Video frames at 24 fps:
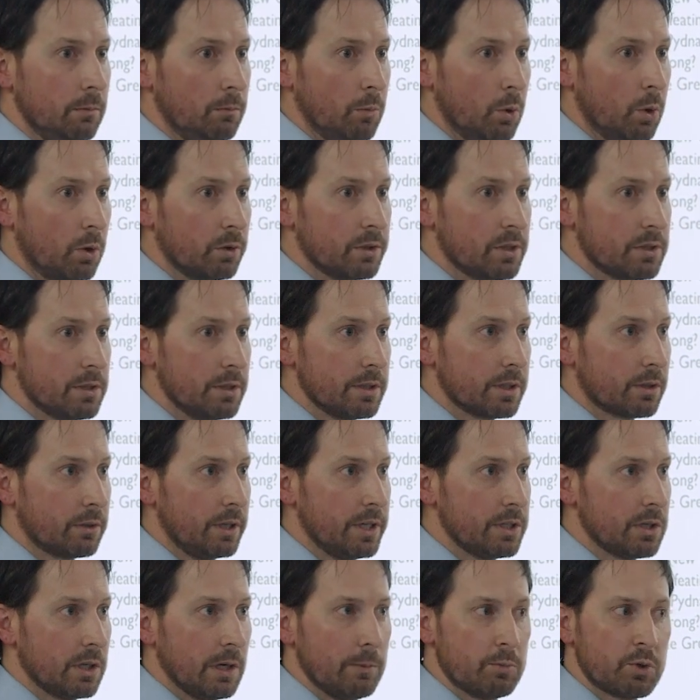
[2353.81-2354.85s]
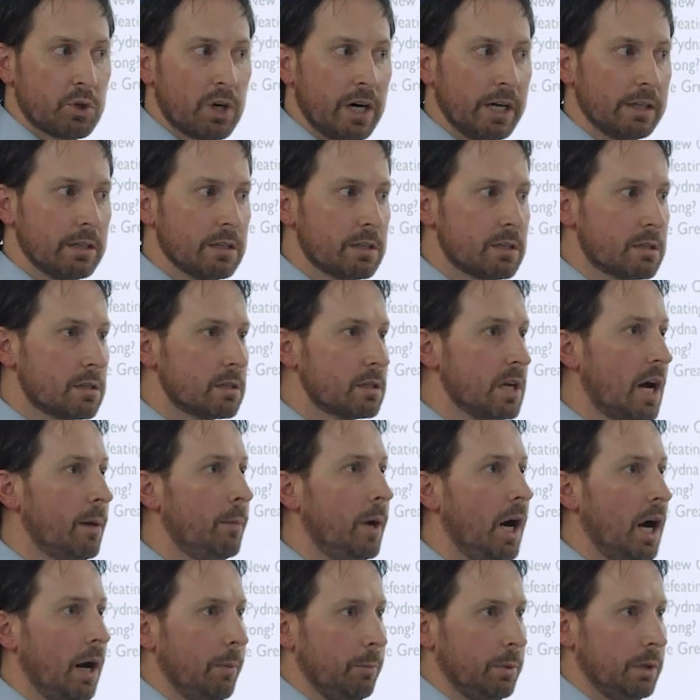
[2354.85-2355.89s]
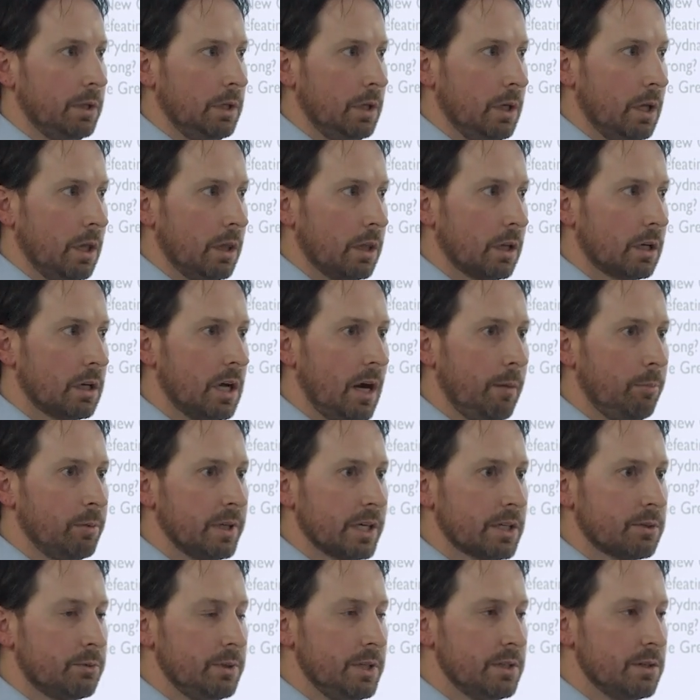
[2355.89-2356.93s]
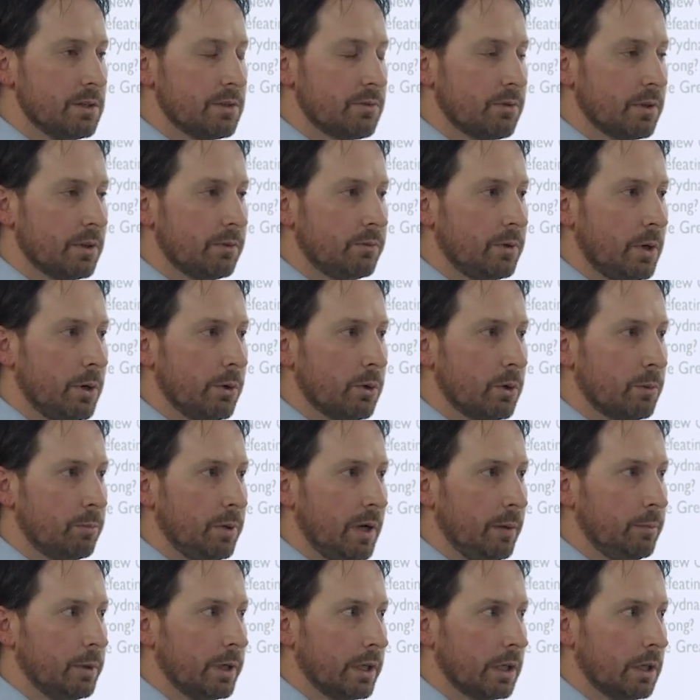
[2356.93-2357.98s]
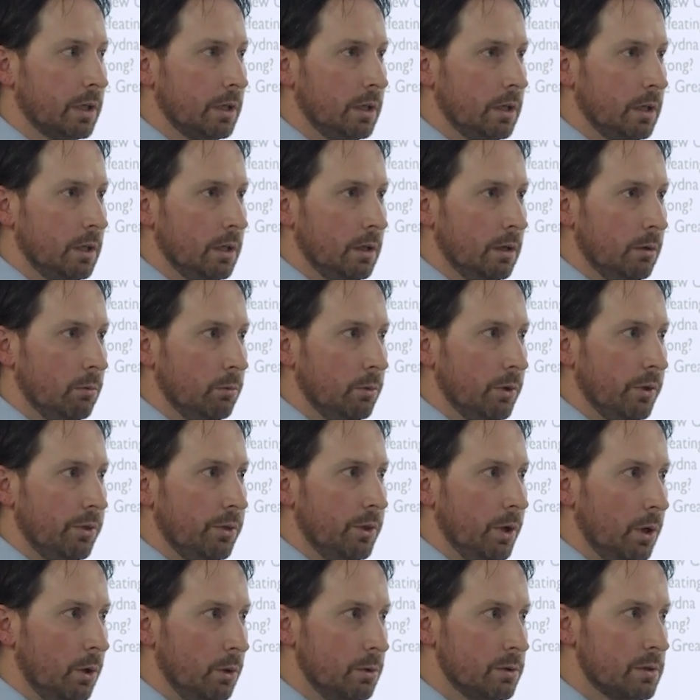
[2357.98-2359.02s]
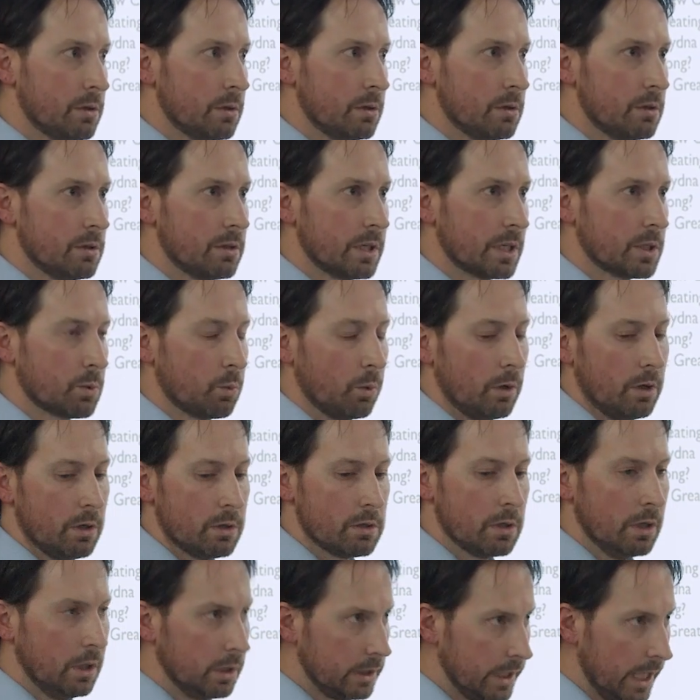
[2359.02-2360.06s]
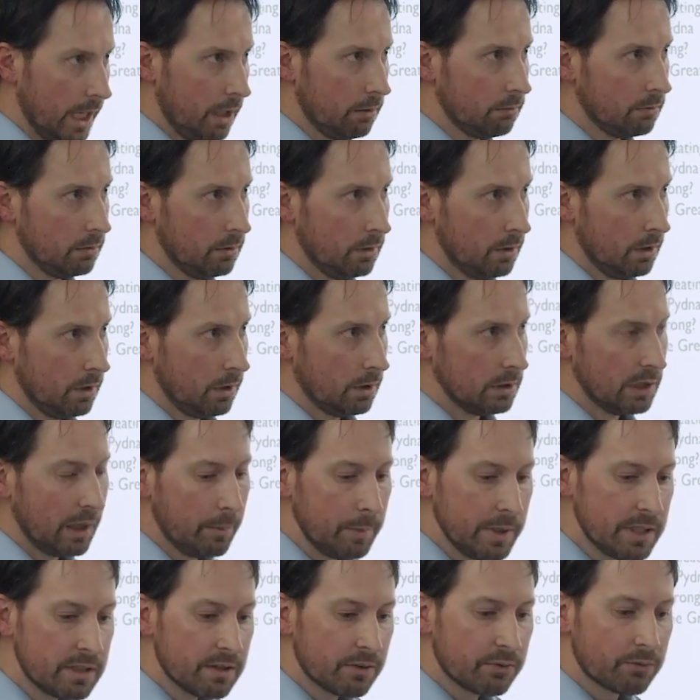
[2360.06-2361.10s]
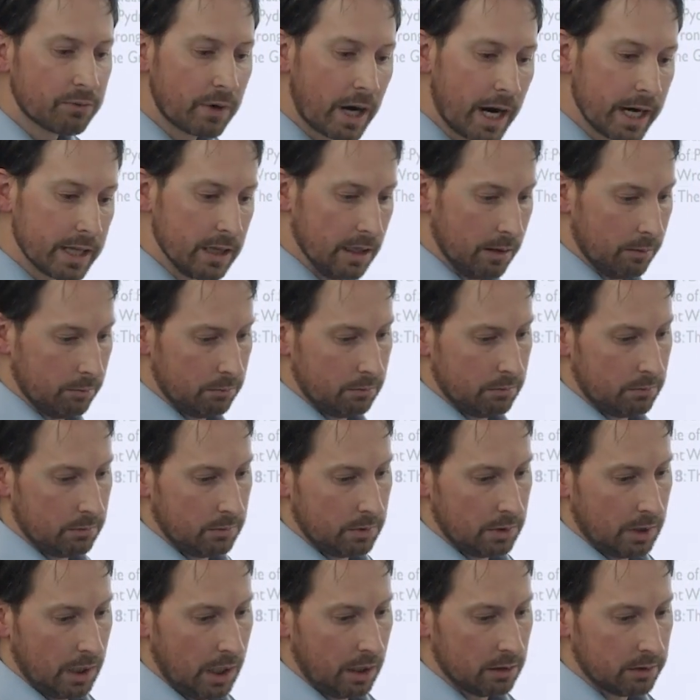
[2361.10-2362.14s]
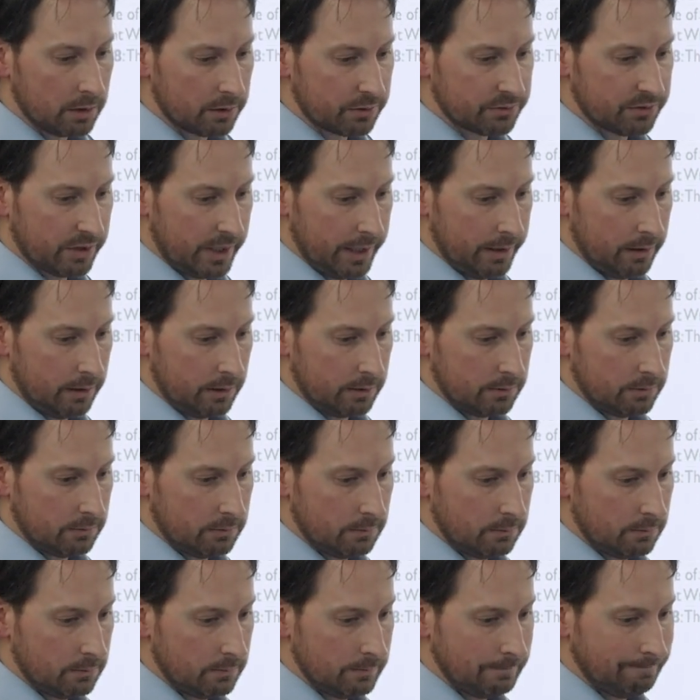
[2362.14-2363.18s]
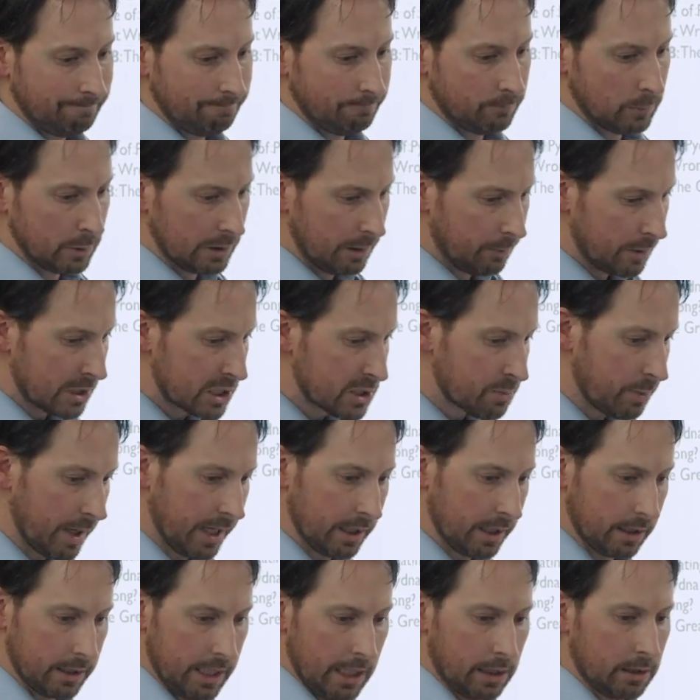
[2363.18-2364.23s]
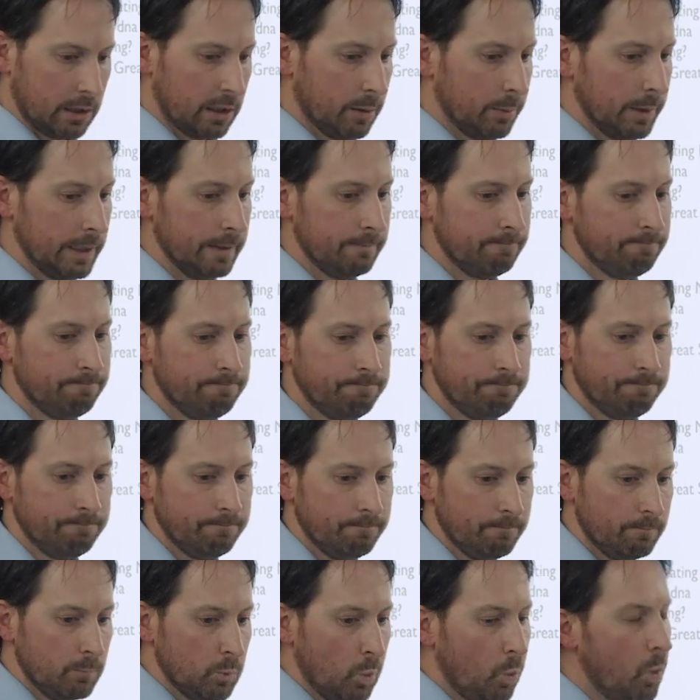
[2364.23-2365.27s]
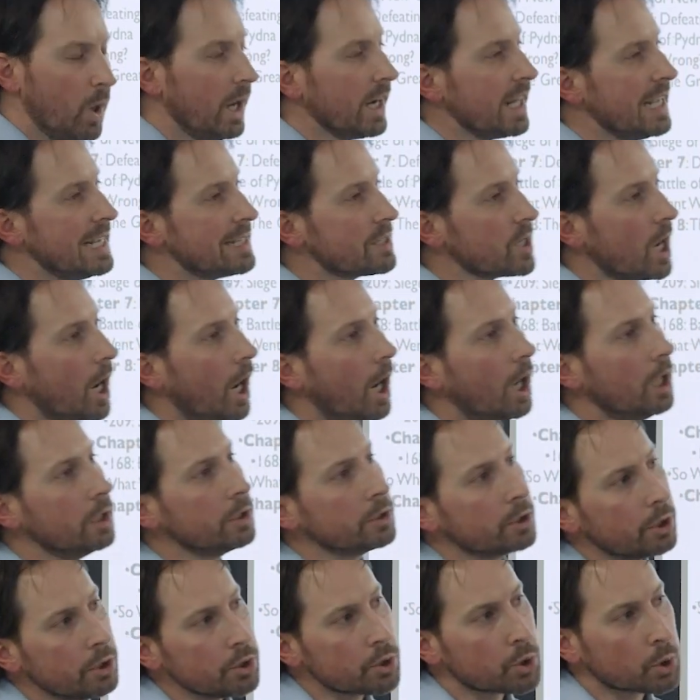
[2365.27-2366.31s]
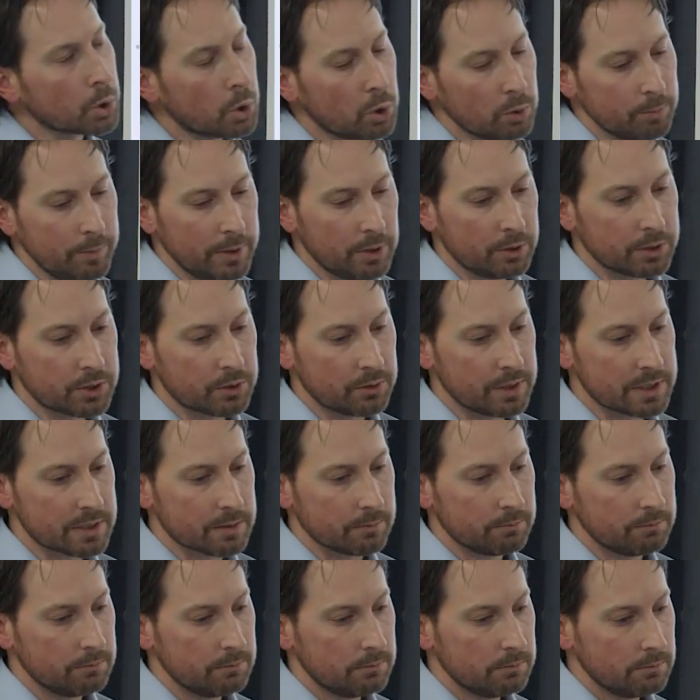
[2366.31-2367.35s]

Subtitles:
Moral disintegration. I'm trying to sum up the complex reasons for the fall of the Republic with those 6 words. Now, let me define them a little tighter. And let me expand on that a little bit. What is uncontrolled militarism?